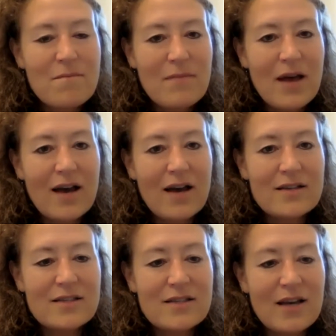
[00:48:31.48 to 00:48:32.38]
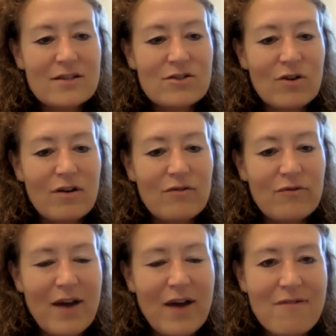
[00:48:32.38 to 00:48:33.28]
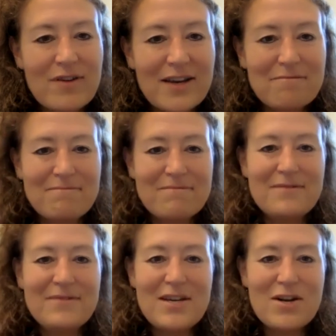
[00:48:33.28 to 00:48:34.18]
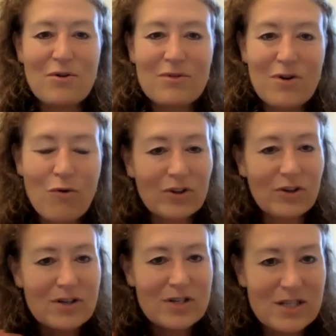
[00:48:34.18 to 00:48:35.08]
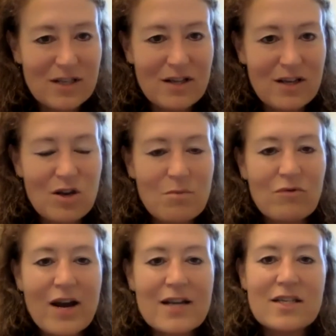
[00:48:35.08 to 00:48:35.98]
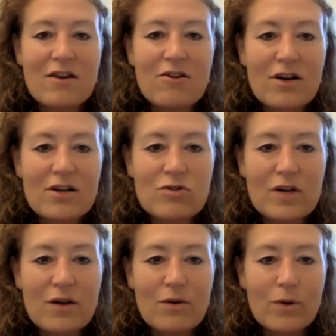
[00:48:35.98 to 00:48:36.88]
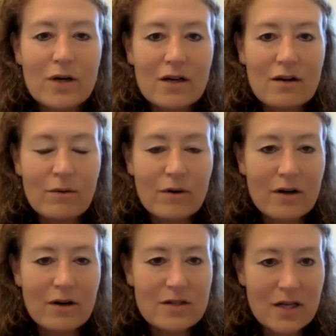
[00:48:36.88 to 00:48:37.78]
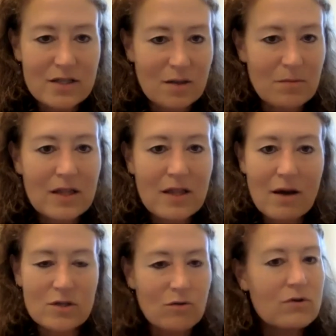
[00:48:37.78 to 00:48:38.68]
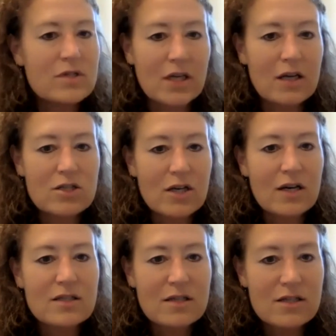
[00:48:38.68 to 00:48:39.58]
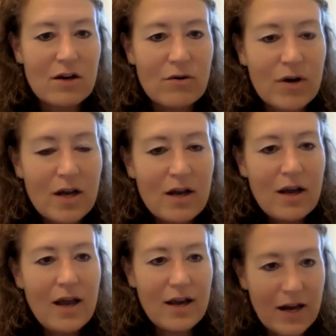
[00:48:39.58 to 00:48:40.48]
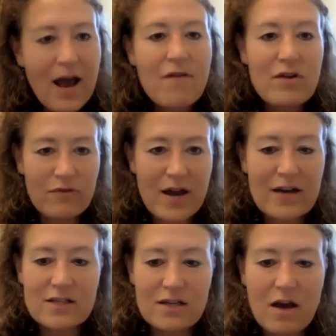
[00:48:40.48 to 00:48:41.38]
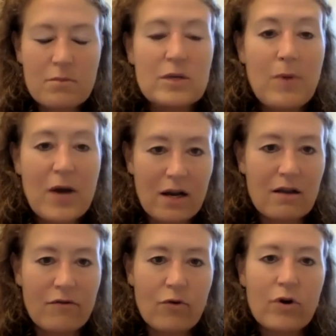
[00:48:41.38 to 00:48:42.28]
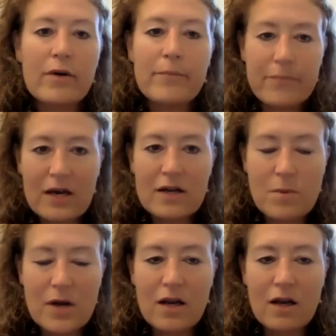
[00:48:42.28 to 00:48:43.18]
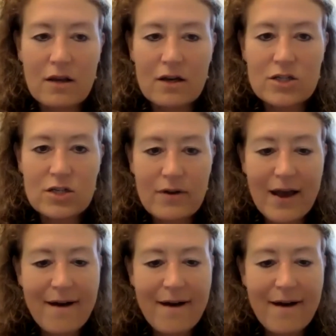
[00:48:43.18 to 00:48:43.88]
as sort of having, overlooked human rights in their country or done something that was grossly unjust. So it can have an effect depending on the forum and depending on the issue. Yeah.